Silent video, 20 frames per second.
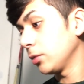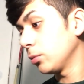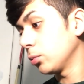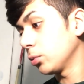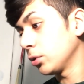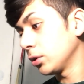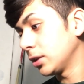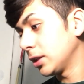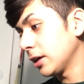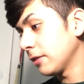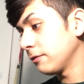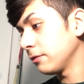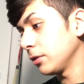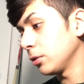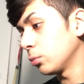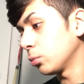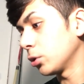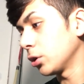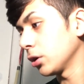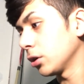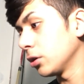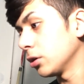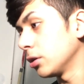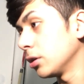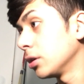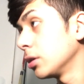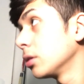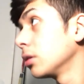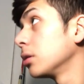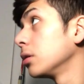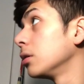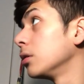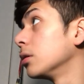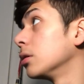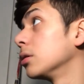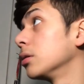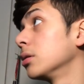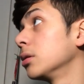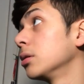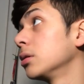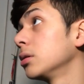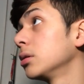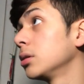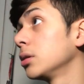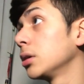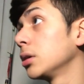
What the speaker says: it would definitely work good, you know.